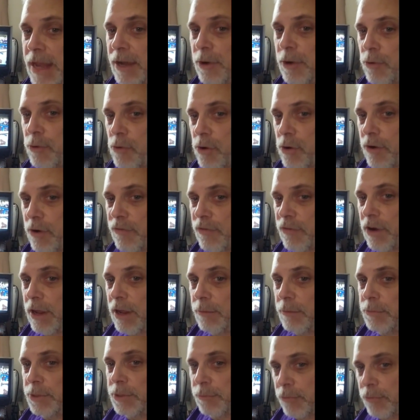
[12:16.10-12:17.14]
in order for
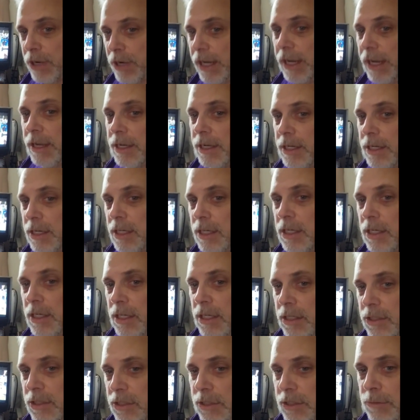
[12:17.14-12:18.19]
him to bring it,
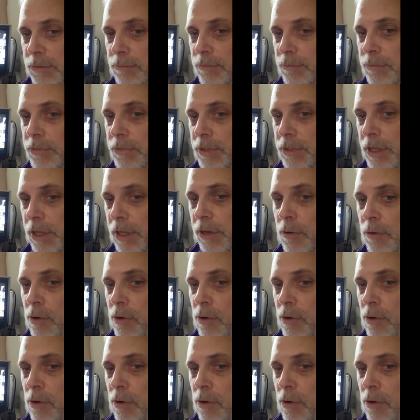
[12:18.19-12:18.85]
in